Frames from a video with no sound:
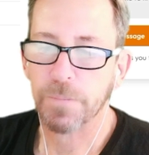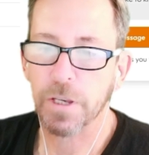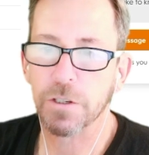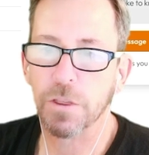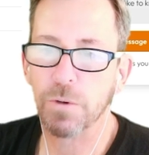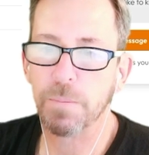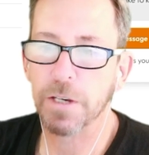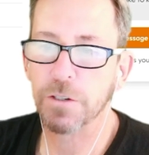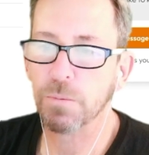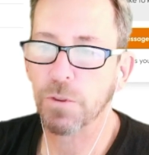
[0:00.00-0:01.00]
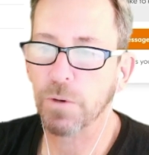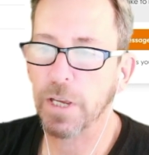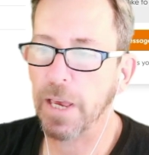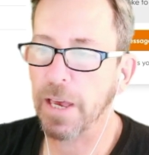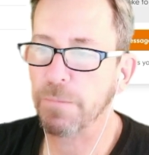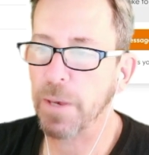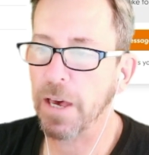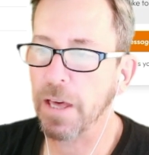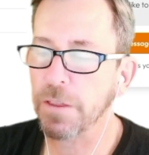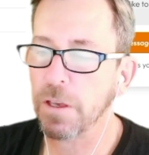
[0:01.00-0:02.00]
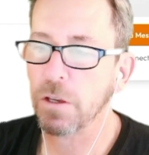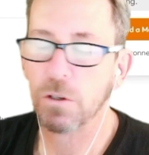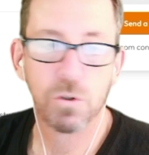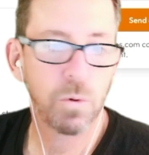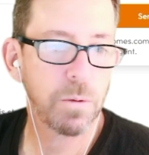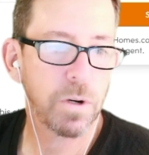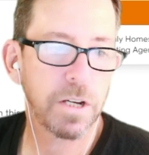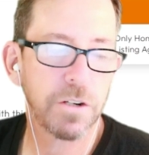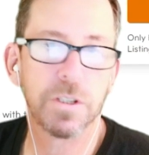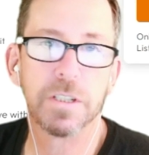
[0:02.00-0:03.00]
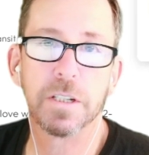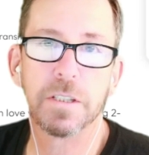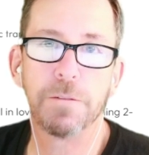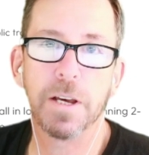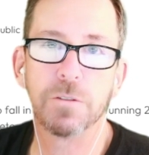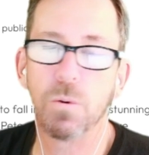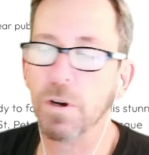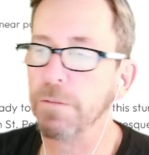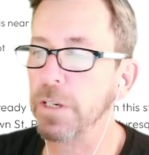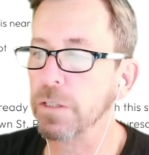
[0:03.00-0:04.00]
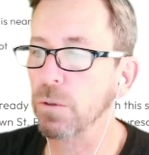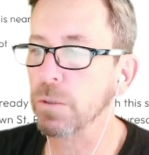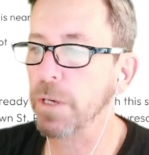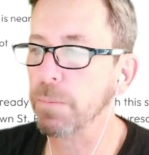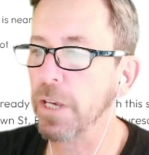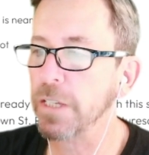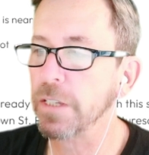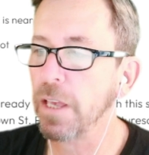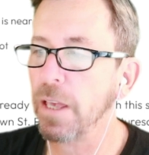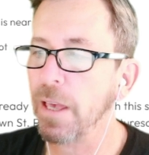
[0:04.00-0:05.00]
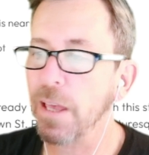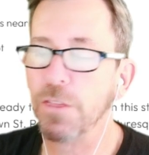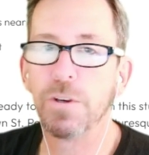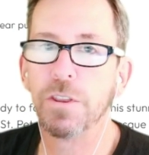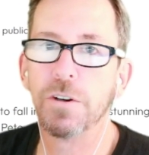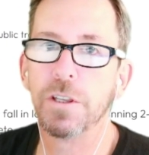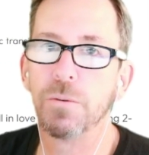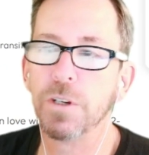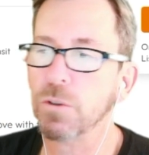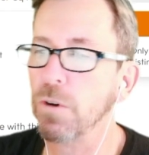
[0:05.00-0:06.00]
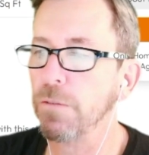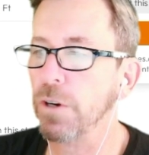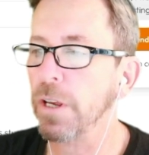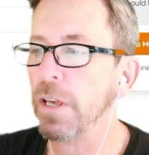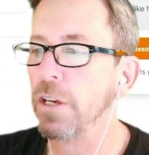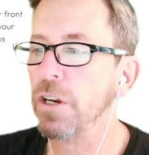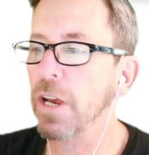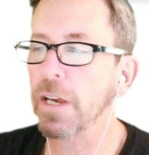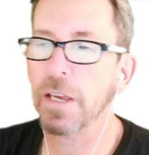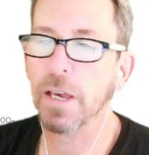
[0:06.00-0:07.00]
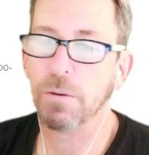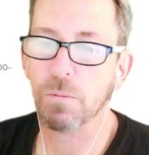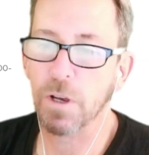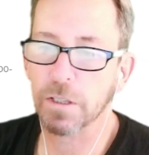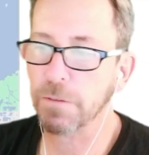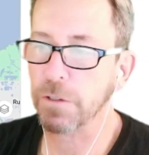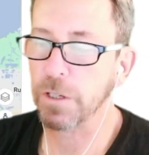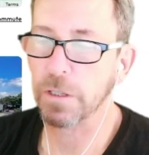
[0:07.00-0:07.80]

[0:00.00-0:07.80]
It's a 3-bedroom, 3.5 bath, 2,165 square feet. So it's a big place at $333 a square foot. You're not going to get relatively.